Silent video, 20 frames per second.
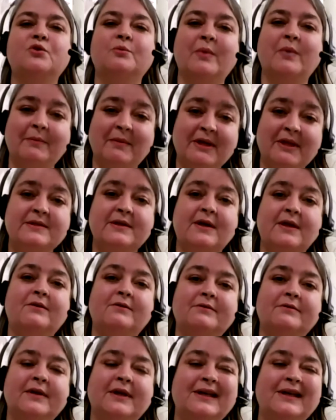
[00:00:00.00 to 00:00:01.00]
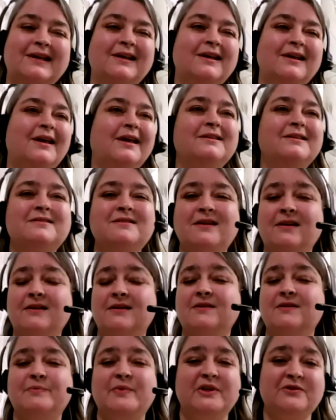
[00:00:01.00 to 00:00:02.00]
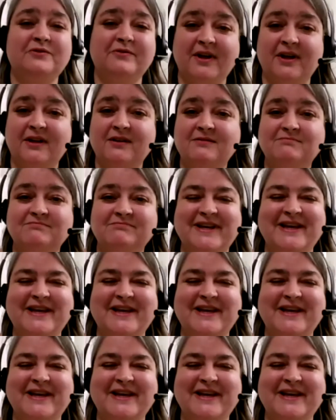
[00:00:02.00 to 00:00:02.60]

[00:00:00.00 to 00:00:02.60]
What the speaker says: by myself. It's not as much fun.